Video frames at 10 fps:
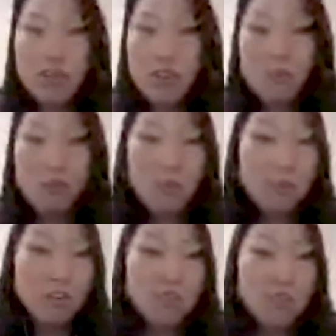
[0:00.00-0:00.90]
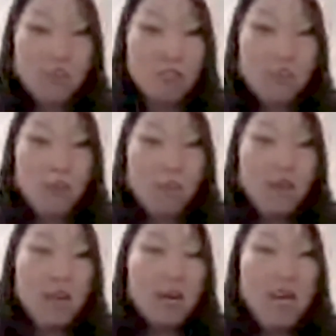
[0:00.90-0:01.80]
How do you build
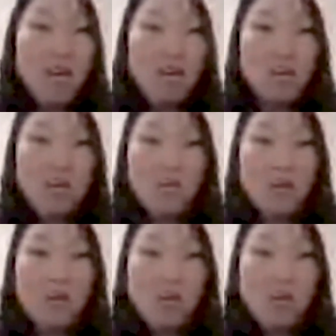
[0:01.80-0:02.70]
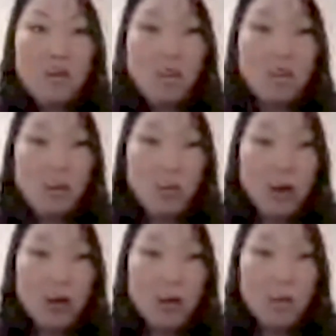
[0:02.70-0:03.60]
your pipeline from
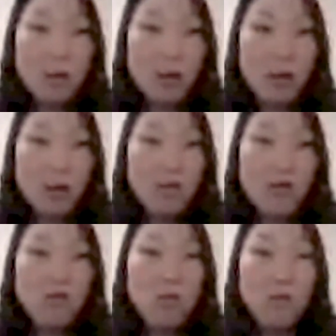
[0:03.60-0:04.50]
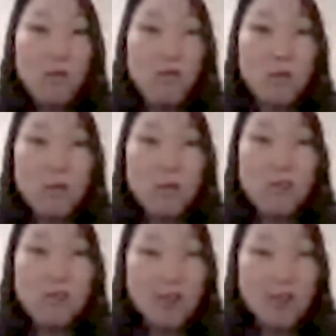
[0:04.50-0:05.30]
potential employees?